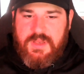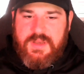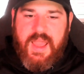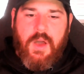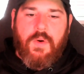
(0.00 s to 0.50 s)

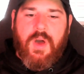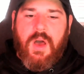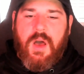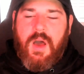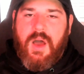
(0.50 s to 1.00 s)
Now,
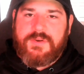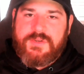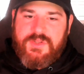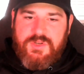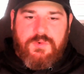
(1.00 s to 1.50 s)

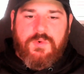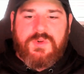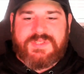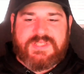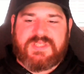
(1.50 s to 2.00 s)
under the new
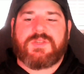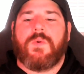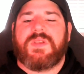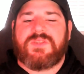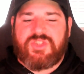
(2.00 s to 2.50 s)
rules, this is
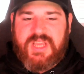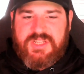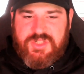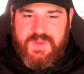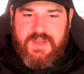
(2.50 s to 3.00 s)
going to
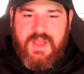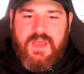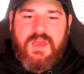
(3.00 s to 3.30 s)
change a bit.